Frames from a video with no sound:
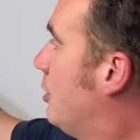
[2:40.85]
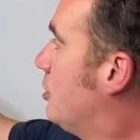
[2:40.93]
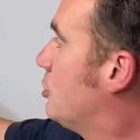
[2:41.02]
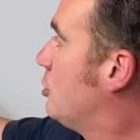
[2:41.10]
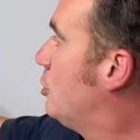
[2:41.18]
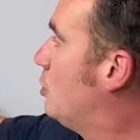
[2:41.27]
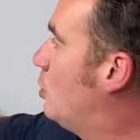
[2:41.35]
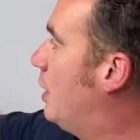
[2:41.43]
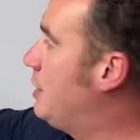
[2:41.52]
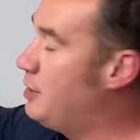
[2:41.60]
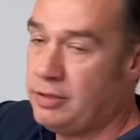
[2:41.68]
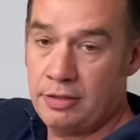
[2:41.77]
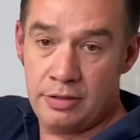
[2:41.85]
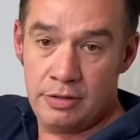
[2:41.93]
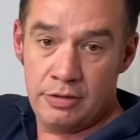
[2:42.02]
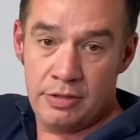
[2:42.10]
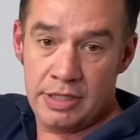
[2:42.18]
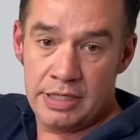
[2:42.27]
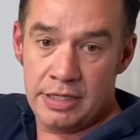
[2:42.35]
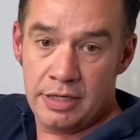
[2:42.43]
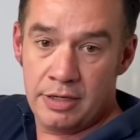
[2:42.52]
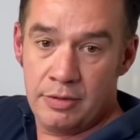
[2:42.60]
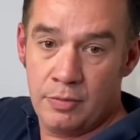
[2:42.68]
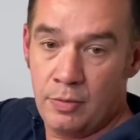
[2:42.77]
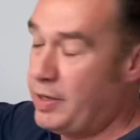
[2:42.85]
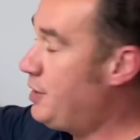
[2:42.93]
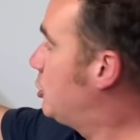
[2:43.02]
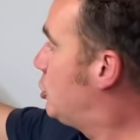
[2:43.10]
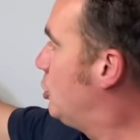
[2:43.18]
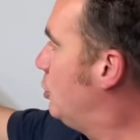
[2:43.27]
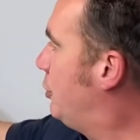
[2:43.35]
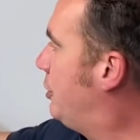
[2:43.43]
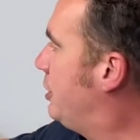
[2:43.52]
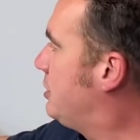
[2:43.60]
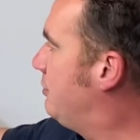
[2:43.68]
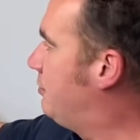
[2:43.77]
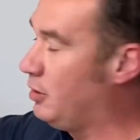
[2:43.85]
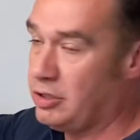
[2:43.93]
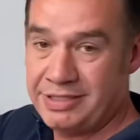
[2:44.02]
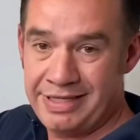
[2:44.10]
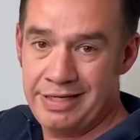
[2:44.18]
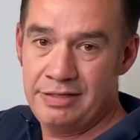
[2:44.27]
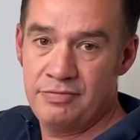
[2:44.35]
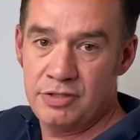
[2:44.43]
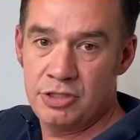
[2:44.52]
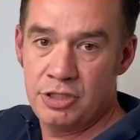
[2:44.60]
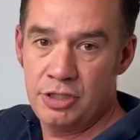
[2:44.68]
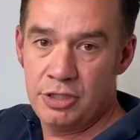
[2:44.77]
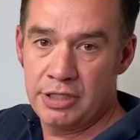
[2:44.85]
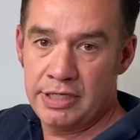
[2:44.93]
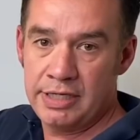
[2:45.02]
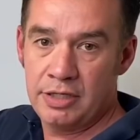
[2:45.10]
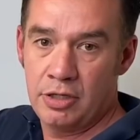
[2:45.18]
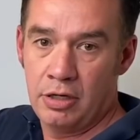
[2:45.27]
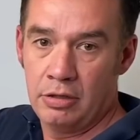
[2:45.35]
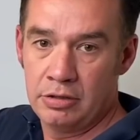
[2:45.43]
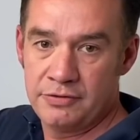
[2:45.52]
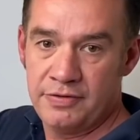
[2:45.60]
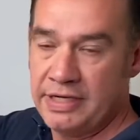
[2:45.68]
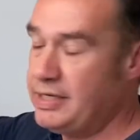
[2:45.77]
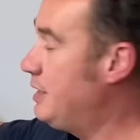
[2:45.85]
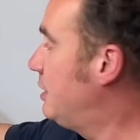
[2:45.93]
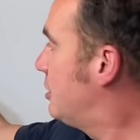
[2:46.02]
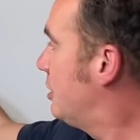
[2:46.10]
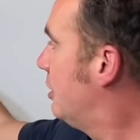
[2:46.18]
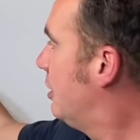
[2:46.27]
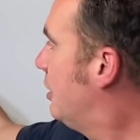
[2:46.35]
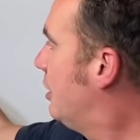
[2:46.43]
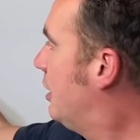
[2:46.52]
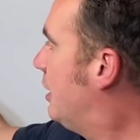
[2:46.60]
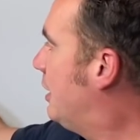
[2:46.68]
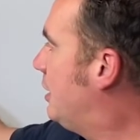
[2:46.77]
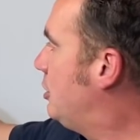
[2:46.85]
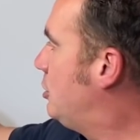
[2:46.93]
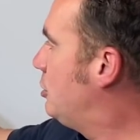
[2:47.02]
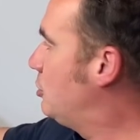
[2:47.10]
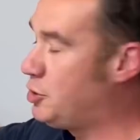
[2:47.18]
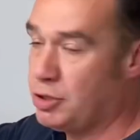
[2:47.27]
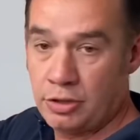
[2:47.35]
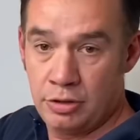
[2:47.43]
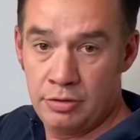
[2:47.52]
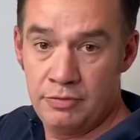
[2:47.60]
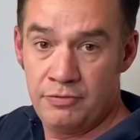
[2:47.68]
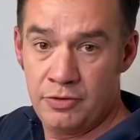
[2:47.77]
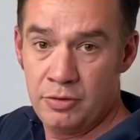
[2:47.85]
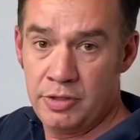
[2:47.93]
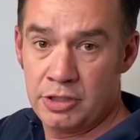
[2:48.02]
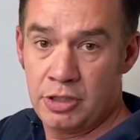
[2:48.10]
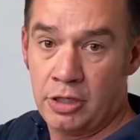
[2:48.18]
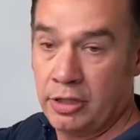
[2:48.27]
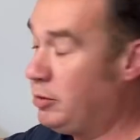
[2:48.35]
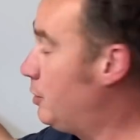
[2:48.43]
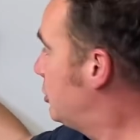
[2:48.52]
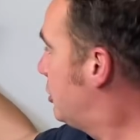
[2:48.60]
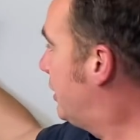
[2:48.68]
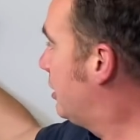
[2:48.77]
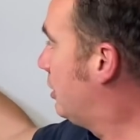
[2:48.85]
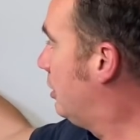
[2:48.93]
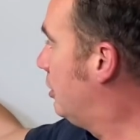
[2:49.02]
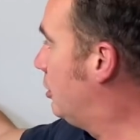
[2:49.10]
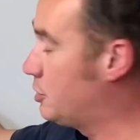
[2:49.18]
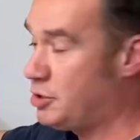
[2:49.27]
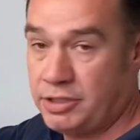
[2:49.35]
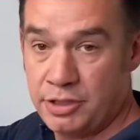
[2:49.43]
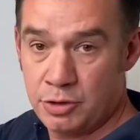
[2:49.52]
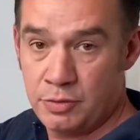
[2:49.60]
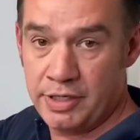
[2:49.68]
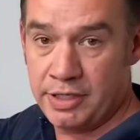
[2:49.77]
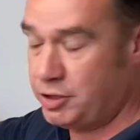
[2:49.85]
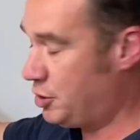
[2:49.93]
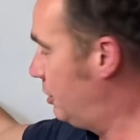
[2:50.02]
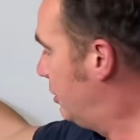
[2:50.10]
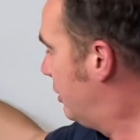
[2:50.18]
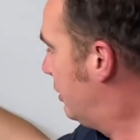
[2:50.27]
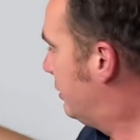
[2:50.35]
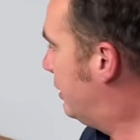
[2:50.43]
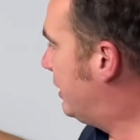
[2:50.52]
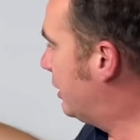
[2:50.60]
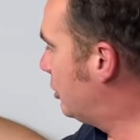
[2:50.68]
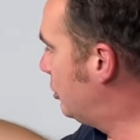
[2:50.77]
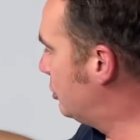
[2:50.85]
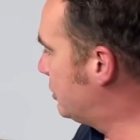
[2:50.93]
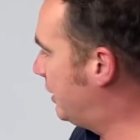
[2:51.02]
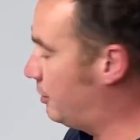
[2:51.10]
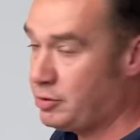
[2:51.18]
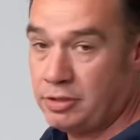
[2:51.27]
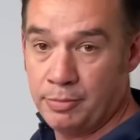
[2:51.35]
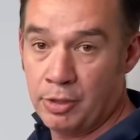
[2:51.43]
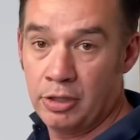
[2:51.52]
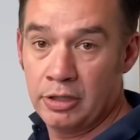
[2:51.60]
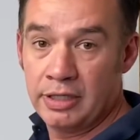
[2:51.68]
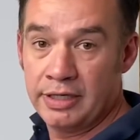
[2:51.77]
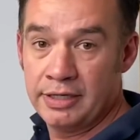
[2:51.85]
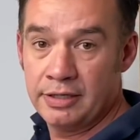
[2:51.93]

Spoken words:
So when the 230 volt side of the circuit calls for heat, it induces a current through this coil, which then closes this switch that then goes out to the boiler